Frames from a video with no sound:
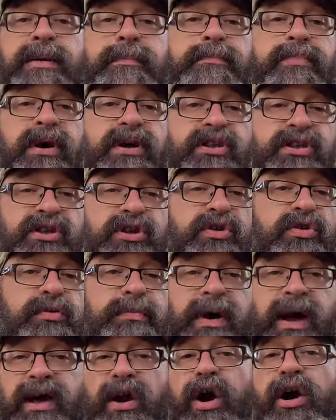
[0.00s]
But you,
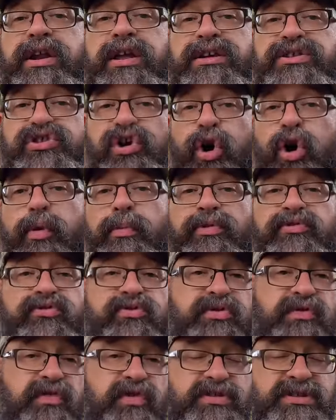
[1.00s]
my audience, almost
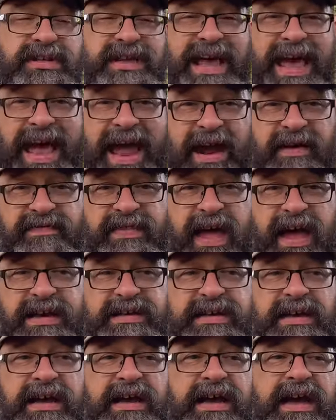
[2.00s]
universally have
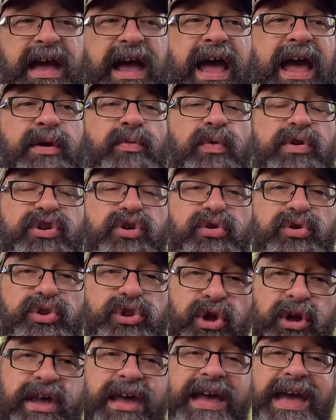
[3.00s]
that. And when you're
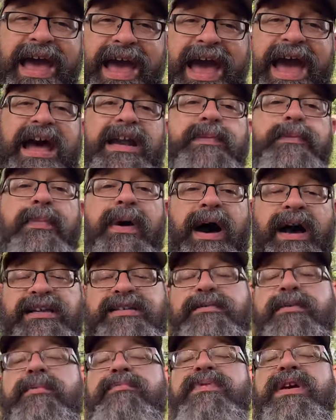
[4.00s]
looking at
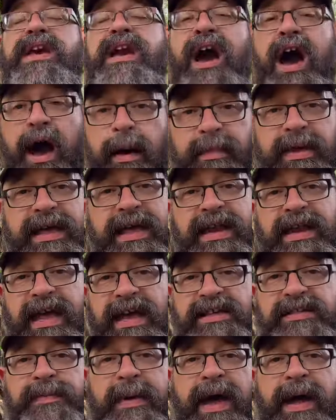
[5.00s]
possibly becoming an
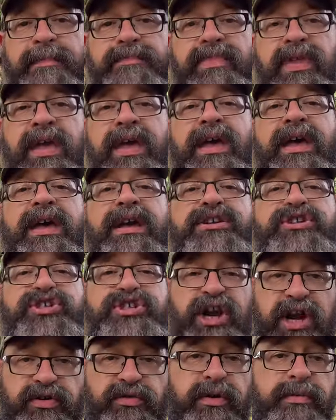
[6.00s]
expat, it
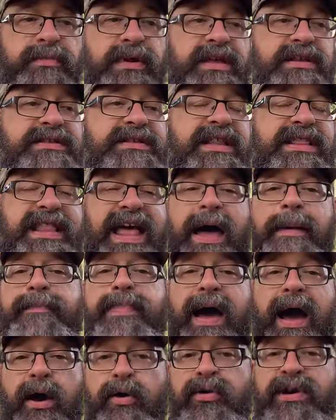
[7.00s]
generally means that that
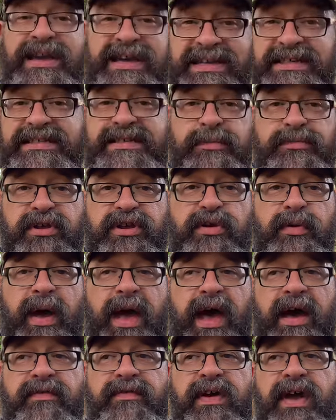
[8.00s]
power is something you
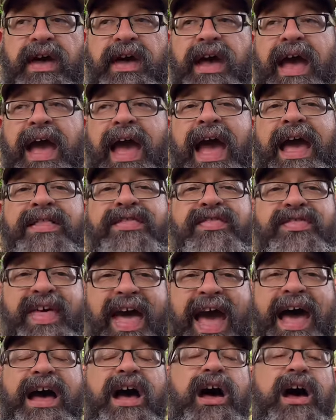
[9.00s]
have. And
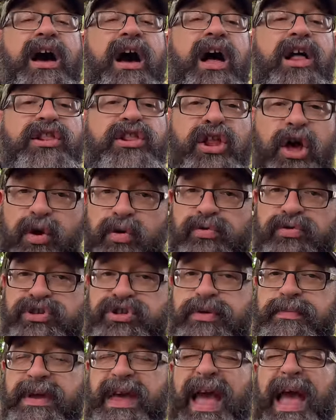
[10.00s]
that alone
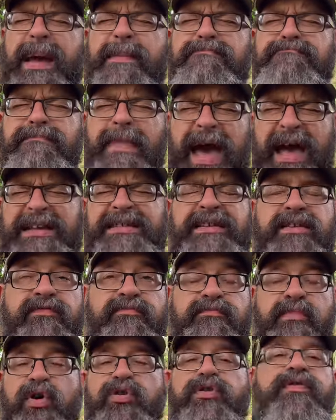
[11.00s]
should be a massive
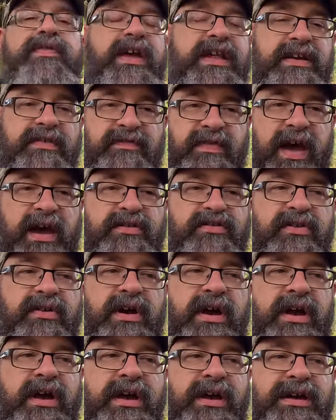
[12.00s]
motivating factor
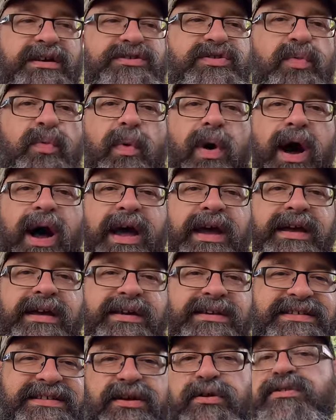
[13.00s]
as to why
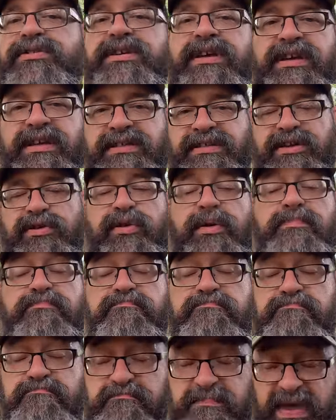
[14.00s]
seriously considering
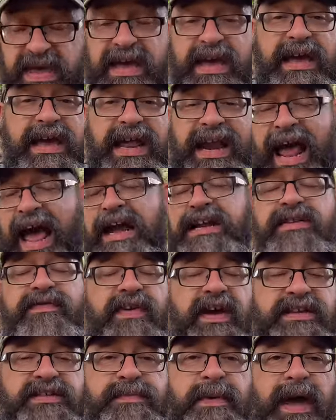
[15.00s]
being an active
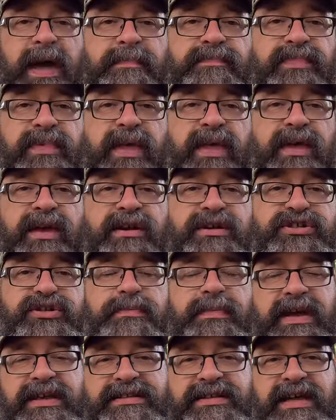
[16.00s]
expat should
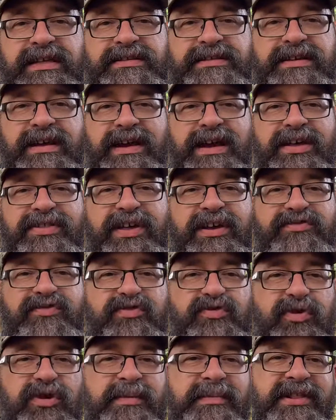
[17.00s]
make sense. Thanks for
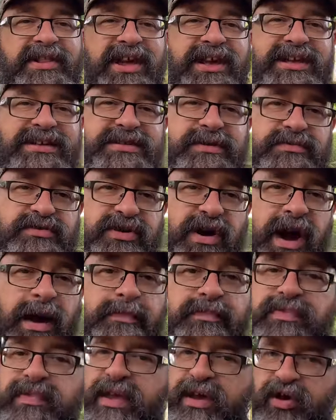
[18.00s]
joining me. Like and subscribe.
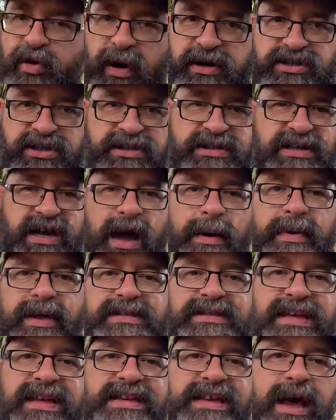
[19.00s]
Questions,
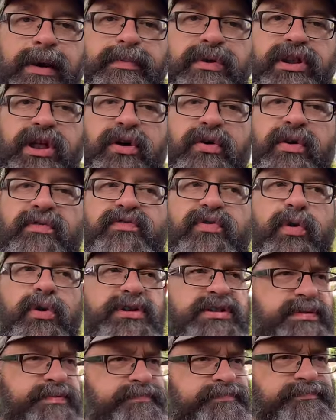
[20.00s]
comments, get down below, of
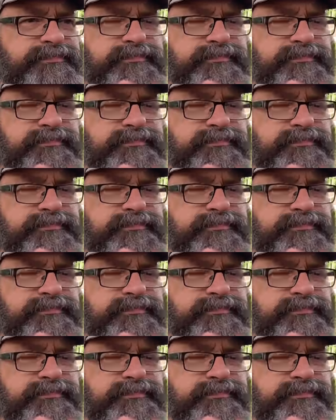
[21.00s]
course.